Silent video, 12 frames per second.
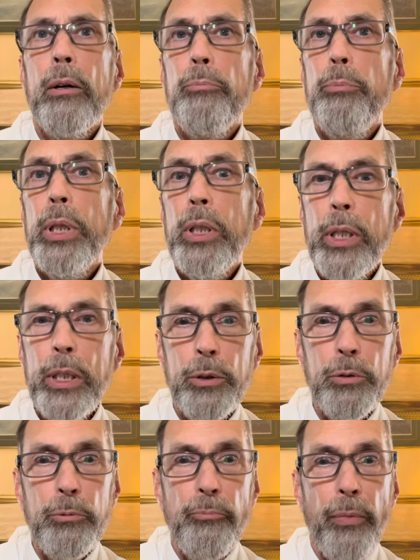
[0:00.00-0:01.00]

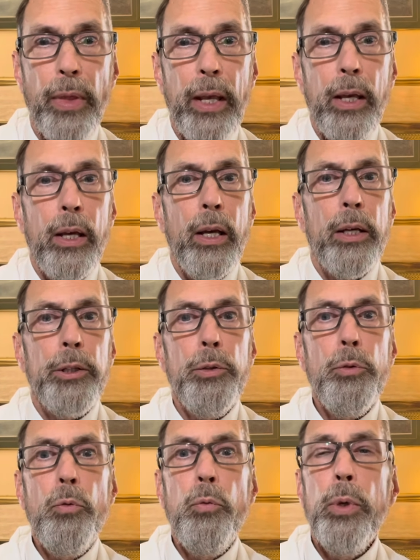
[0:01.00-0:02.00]
below.
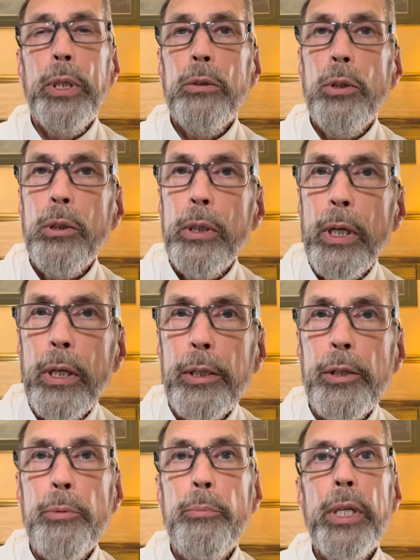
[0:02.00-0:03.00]
You will
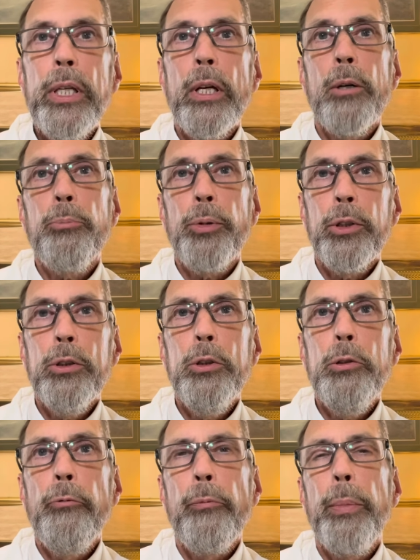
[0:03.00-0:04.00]
not be
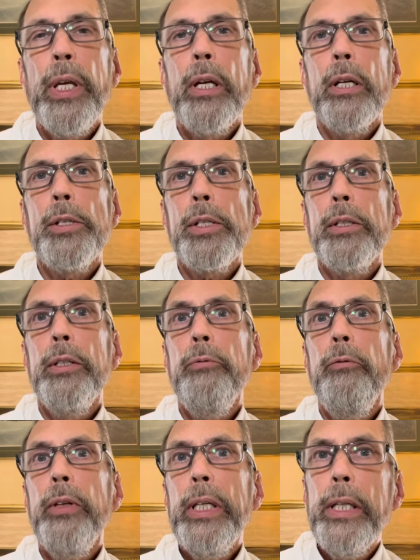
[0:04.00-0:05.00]
approved because the
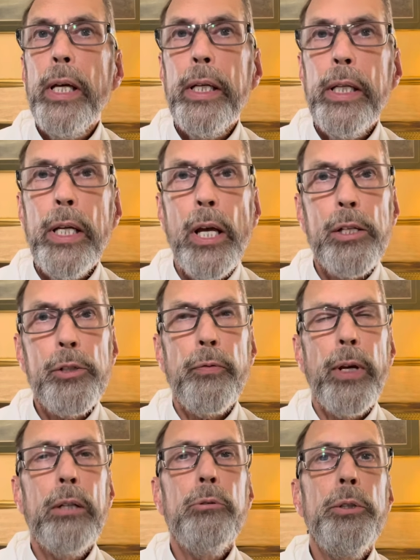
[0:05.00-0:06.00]
VA has
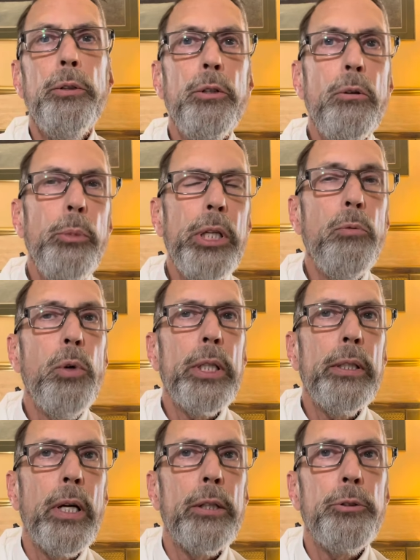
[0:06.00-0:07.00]
found you to be
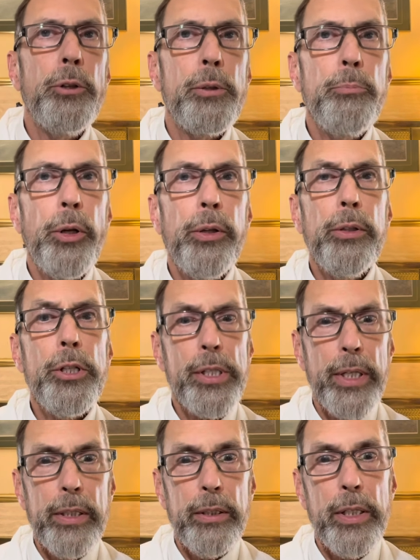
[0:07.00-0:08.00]

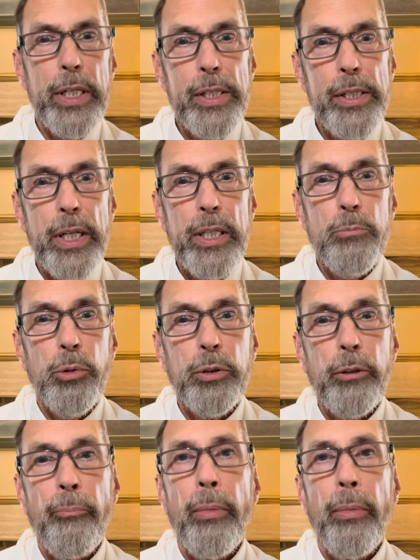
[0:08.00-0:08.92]
100% disabled.